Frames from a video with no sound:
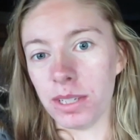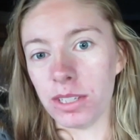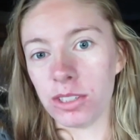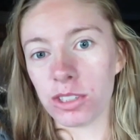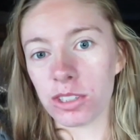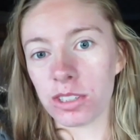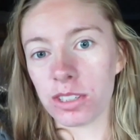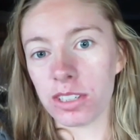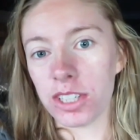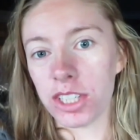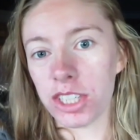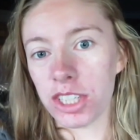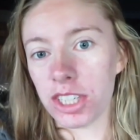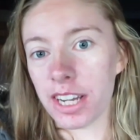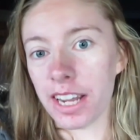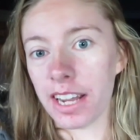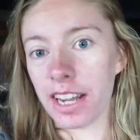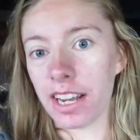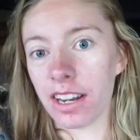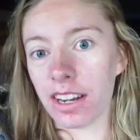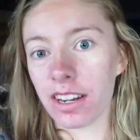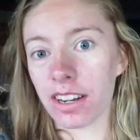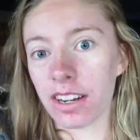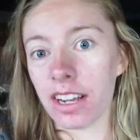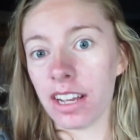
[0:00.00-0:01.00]
Be sure to
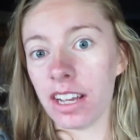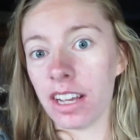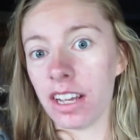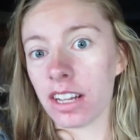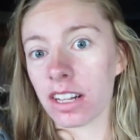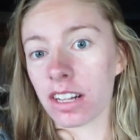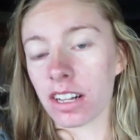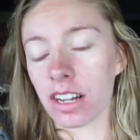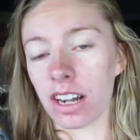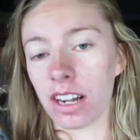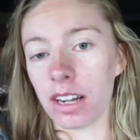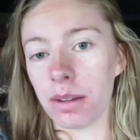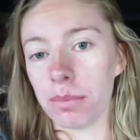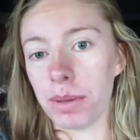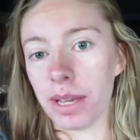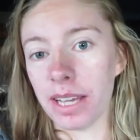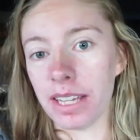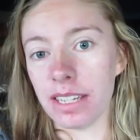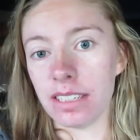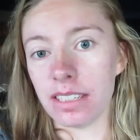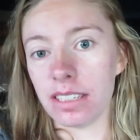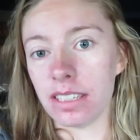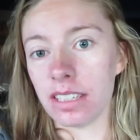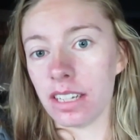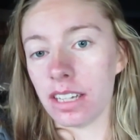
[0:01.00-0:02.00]
share,
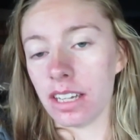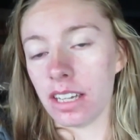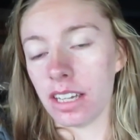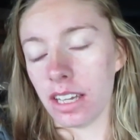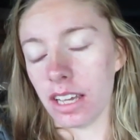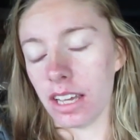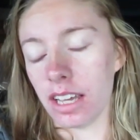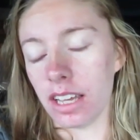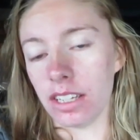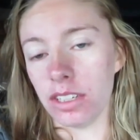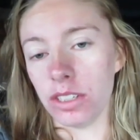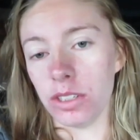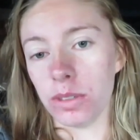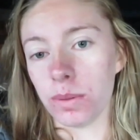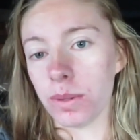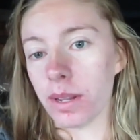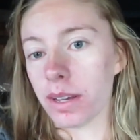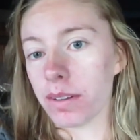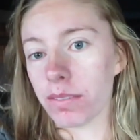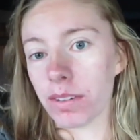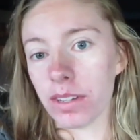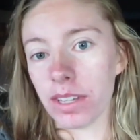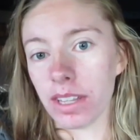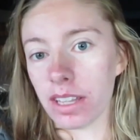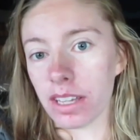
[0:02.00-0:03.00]
comment, and do
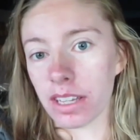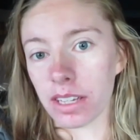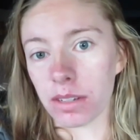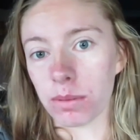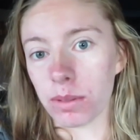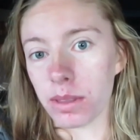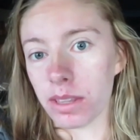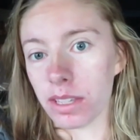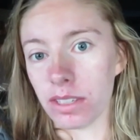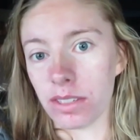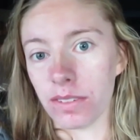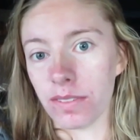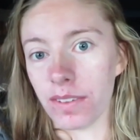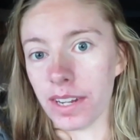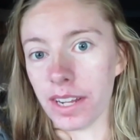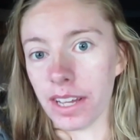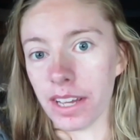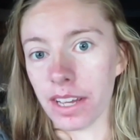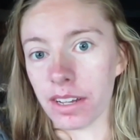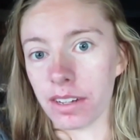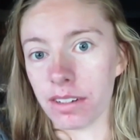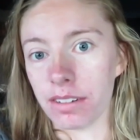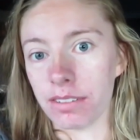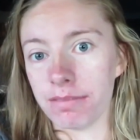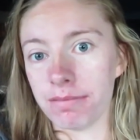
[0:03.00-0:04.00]
whatever you like with this
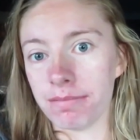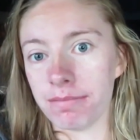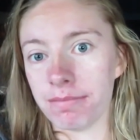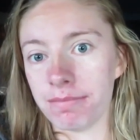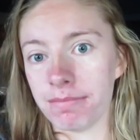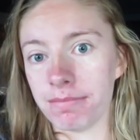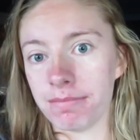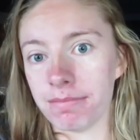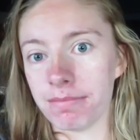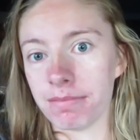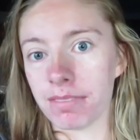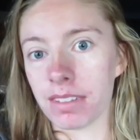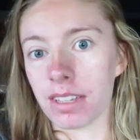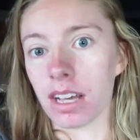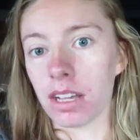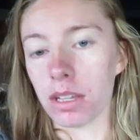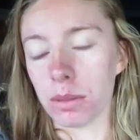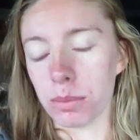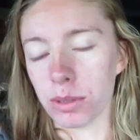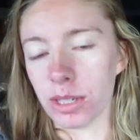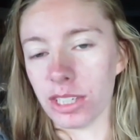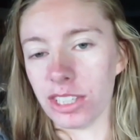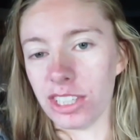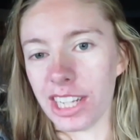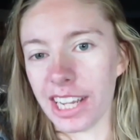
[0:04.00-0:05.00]
video. I'll
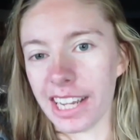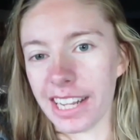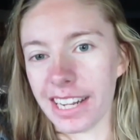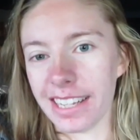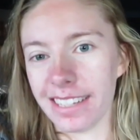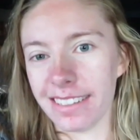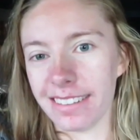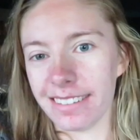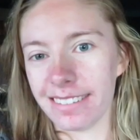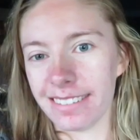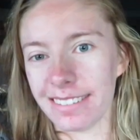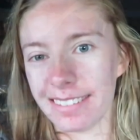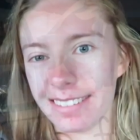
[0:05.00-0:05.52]
appreciate it.